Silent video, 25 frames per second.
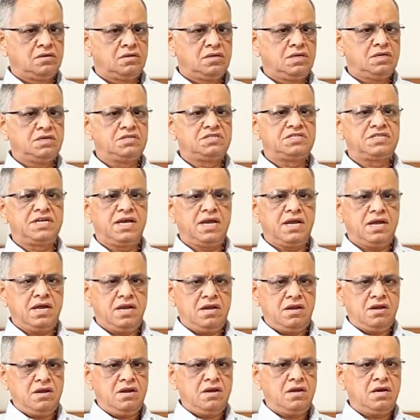And
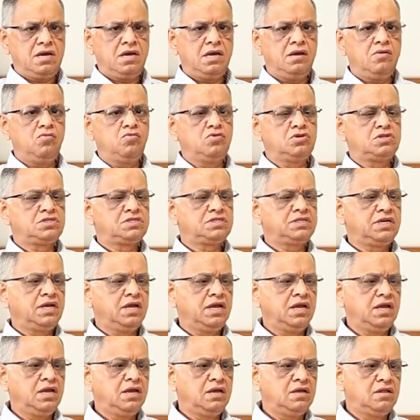second, I would
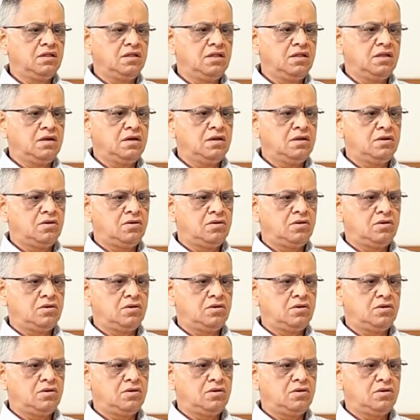say that